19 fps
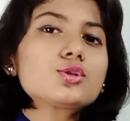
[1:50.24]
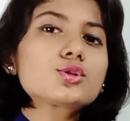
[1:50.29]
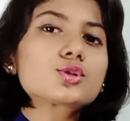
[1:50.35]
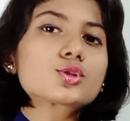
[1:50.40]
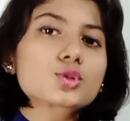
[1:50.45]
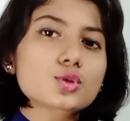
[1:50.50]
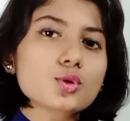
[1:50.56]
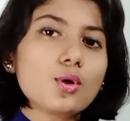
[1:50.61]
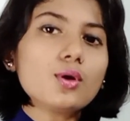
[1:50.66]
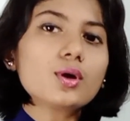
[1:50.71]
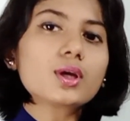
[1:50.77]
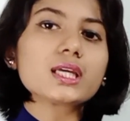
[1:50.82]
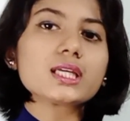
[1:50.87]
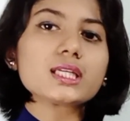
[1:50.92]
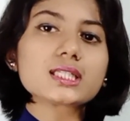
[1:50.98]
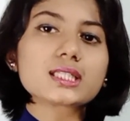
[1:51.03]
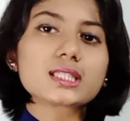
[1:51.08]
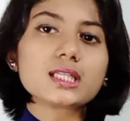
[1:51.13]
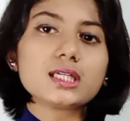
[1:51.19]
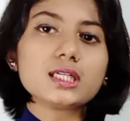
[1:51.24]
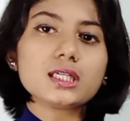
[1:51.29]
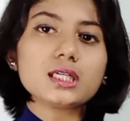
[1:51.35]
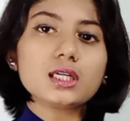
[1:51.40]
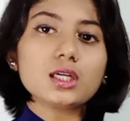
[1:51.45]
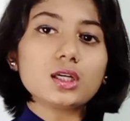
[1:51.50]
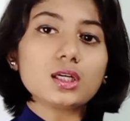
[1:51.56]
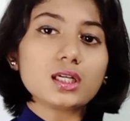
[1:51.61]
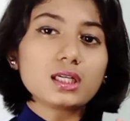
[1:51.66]
to showcase
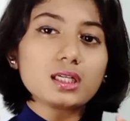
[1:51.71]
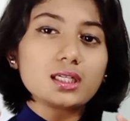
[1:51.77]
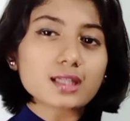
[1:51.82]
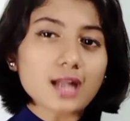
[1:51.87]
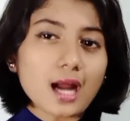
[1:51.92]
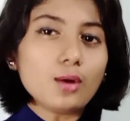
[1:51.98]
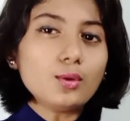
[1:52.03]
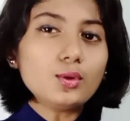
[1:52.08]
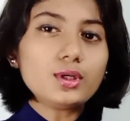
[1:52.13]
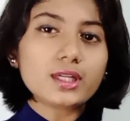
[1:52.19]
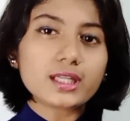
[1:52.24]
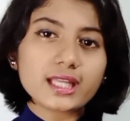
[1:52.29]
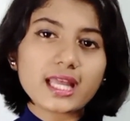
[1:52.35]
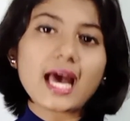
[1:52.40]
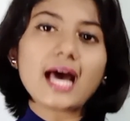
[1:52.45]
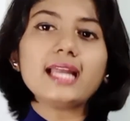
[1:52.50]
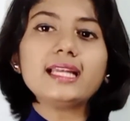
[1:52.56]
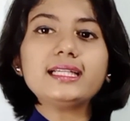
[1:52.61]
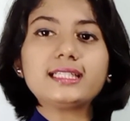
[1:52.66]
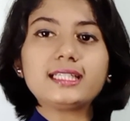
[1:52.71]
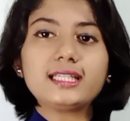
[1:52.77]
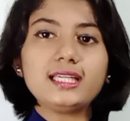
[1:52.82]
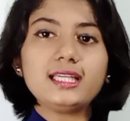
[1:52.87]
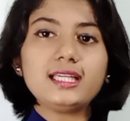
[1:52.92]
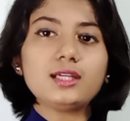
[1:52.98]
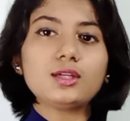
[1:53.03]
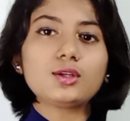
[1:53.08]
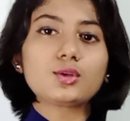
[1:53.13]
the ground
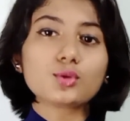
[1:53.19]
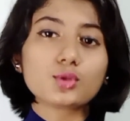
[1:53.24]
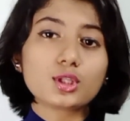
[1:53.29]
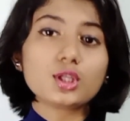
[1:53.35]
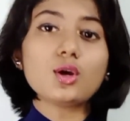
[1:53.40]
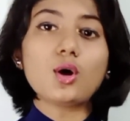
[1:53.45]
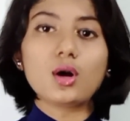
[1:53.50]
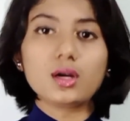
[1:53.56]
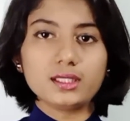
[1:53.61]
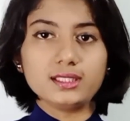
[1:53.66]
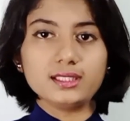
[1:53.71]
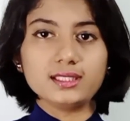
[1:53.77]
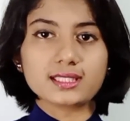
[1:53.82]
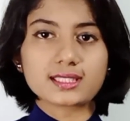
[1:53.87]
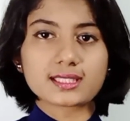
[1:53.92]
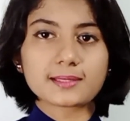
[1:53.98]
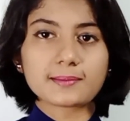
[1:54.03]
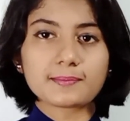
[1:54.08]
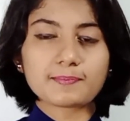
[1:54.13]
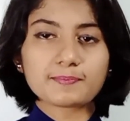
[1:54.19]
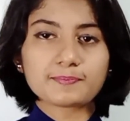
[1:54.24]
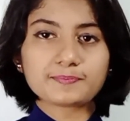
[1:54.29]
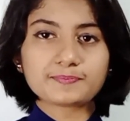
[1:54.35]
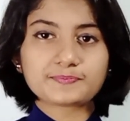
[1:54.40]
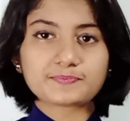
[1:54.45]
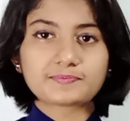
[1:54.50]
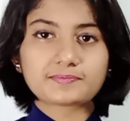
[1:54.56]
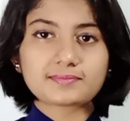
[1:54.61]
reality to the audience.
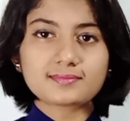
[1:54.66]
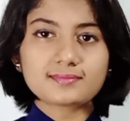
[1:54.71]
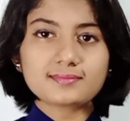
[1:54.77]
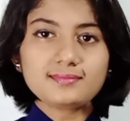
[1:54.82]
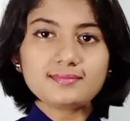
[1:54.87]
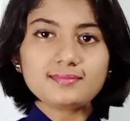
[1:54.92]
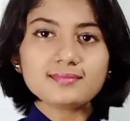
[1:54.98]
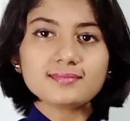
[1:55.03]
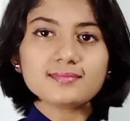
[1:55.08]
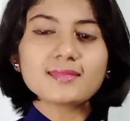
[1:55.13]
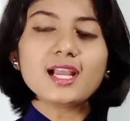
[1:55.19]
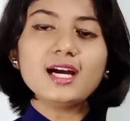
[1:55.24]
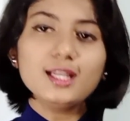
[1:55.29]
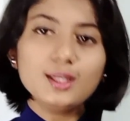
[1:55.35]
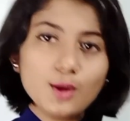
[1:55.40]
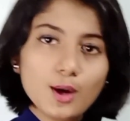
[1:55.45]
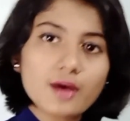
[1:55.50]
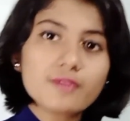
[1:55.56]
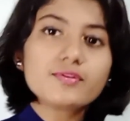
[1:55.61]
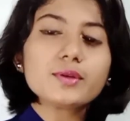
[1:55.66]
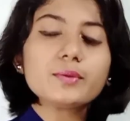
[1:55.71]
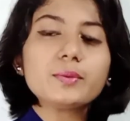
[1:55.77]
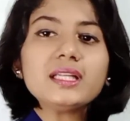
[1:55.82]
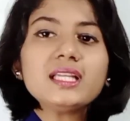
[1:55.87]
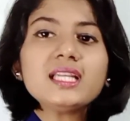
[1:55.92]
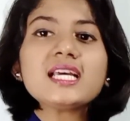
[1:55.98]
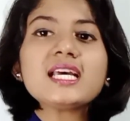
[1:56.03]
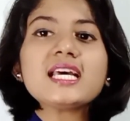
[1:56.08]
Hello
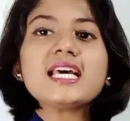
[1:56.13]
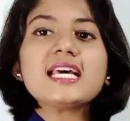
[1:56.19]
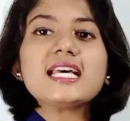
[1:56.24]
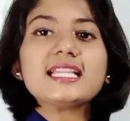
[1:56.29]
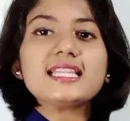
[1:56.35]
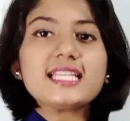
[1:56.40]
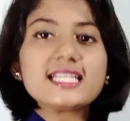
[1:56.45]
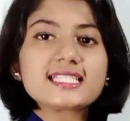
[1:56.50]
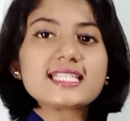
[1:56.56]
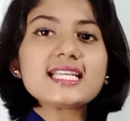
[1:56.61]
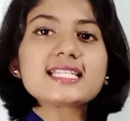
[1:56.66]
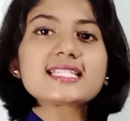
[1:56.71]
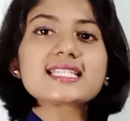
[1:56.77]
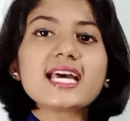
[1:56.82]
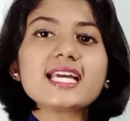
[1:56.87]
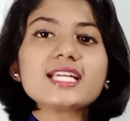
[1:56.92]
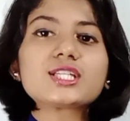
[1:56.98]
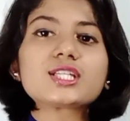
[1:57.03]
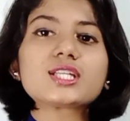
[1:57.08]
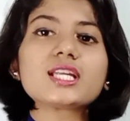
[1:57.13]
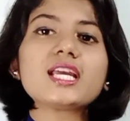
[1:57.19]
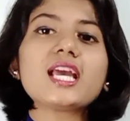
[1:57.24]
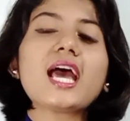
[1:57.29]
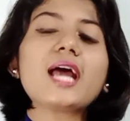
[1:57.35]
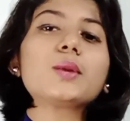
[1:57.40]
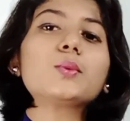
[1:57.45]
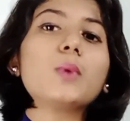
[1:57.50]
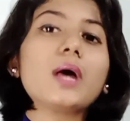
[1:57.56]
everyone, this is Saishree
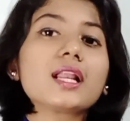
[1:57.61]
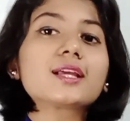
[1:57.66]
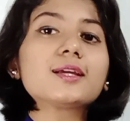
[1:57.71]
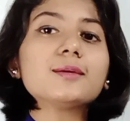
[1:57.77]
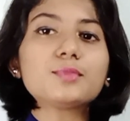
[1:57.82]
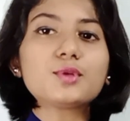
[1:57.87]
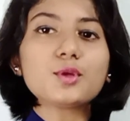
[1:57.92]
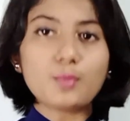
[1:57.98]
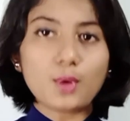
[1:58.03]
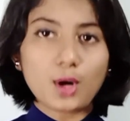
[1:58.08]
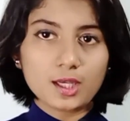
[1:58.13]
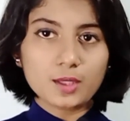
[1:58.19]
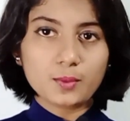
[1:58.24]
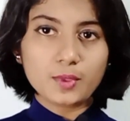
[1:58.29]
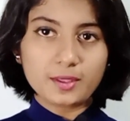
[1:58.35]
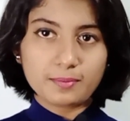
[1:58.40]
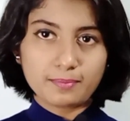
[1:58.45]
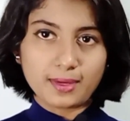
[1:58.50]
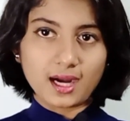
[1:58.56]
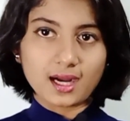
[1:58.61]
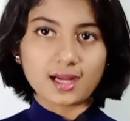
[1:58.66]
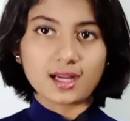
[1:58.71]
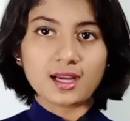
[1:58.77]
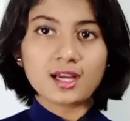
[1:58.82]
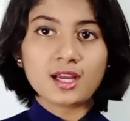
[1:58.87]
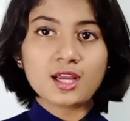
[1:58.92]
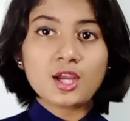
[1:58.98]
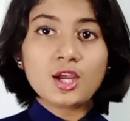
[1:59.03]
and welcome to Bollywood Bug.
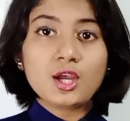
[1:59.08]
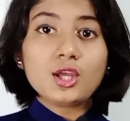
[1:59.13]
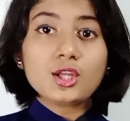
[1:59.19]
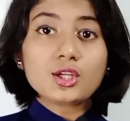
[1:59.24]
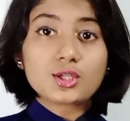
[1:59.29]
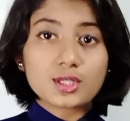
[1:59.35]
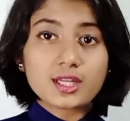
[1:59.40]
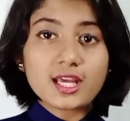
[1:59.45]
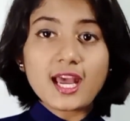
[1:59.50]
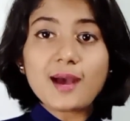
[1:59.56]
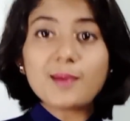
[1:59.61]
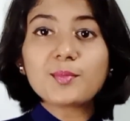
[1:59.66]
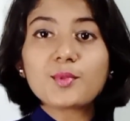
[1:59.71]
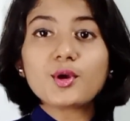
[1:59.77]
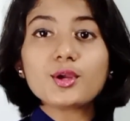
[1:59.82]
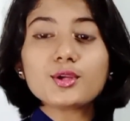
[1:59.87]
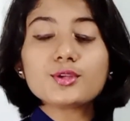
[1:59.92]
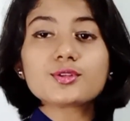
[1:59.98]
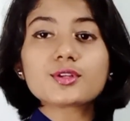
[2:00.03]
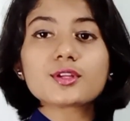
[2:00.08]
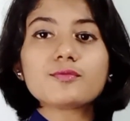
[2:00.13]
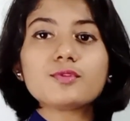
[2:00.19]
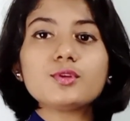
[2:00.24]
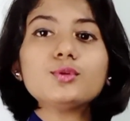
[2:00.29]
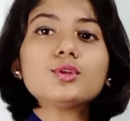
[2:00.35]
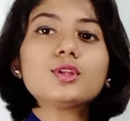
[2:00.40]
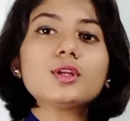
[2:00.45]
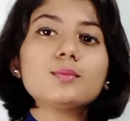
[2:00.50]
Today I'm going to
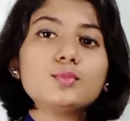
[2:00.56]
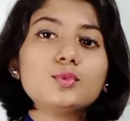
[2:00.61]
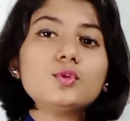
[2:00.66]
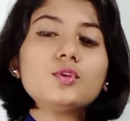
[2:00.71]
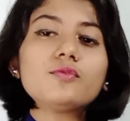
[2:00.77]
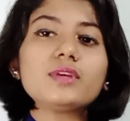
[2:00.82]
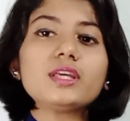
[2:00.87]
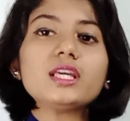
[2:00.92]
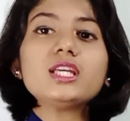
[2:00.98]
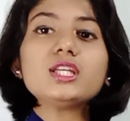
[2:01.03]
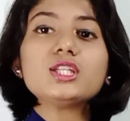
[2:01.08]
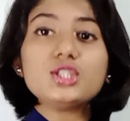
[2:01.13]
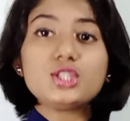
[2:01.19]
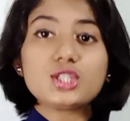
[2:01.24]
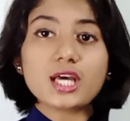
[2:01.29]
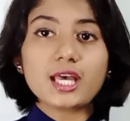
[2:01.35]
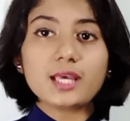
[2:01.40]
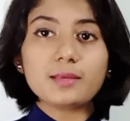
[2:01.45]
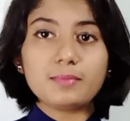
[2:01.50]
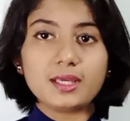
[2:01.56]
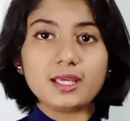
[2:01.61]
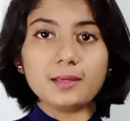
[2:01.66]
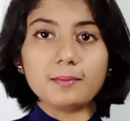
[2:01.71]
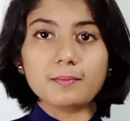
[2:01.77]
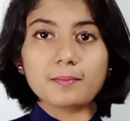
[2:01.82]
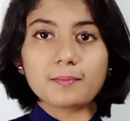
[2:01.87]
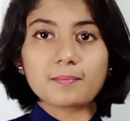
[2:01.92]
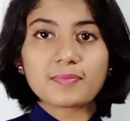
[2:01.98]
review the movie Jai
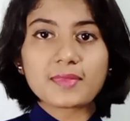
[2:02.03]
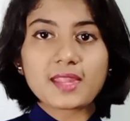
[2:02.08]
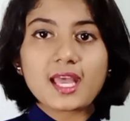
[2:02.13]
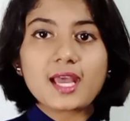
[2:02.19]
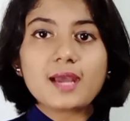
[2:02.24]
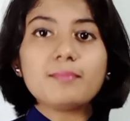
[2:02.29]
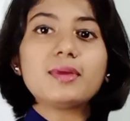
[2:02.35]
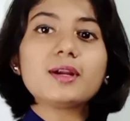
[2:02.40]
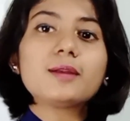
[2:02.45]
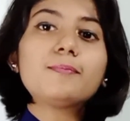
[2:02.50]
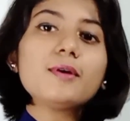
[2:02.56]
Bhim. But